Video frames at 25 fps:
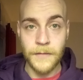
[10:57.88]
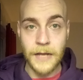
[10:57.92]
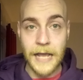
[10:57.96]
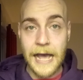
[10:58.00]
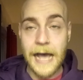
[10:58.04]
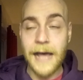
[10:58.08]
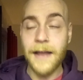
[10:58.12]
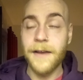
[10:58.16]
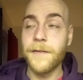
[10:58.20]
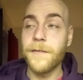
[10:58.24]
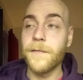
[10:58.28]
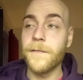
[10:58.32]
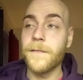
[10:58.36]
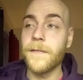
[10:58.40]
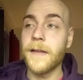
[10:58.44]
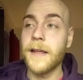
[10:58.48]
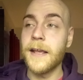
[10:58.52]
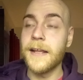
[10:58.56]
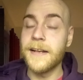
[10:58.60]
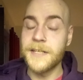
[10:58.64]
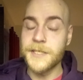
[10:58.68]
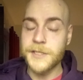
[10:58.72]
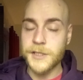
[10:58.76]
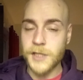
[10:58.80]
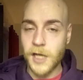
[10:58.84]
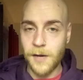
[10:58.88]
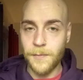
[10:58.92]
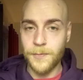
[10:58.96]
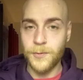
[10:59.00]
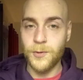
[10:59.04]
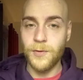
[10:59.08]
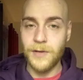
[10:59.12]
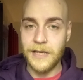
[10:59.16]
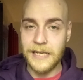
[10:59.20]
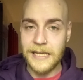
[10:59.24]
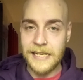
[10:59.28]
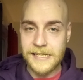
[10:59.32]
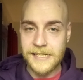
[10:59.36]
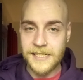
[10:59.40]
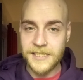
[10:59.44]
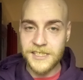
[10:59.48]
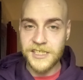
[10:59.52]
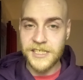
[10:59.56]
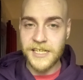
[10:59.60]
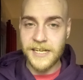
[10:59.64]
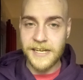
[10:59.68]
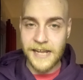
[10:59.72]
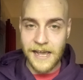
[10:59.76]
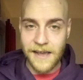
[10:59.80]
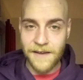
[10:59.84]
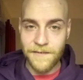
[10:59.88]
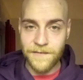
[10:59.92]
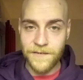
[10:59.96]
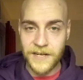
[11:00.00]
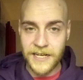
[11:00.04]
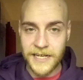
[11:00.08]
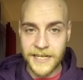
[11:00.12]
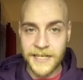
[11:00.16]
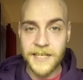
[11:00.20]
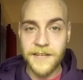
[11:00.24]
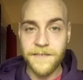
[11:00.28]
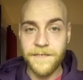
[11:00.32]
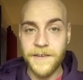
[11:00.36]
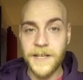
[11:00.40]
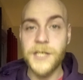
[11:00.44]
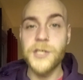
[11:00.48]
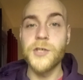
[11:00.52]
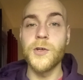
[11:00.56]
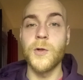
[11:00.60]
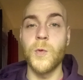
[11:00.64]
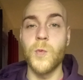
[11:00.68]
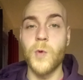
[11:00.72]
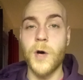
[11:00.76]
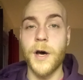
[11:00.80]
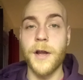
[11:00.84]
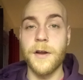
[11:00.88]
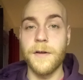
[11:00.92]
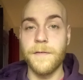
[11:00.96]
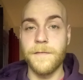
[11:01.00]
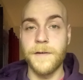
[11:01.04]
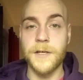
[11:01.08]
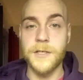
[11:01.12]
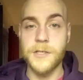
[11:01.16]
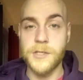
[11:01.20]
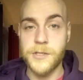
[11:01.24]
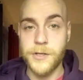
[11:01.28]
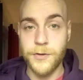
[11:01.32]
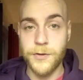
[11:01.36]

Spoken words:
And it is up to each and every individual one of us